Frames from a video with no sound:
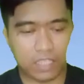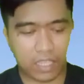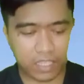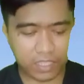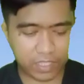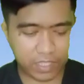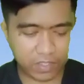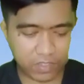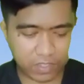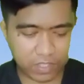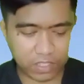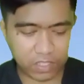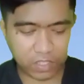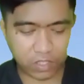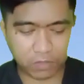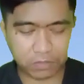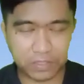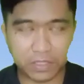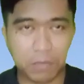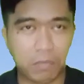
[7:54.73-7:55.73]
I can think
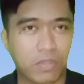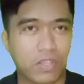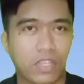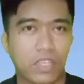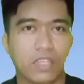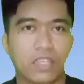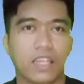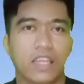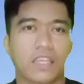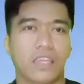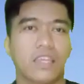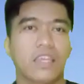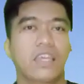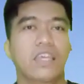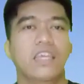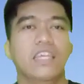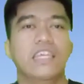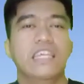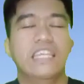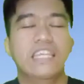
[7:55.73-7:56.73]
of something like
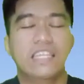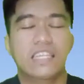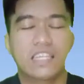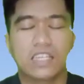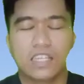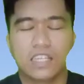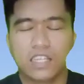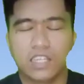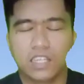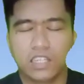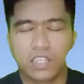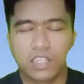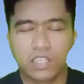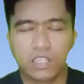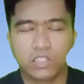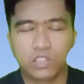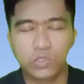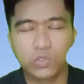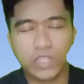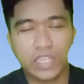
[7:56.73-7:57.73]

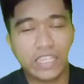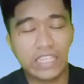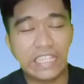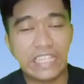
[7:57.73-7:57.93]
you can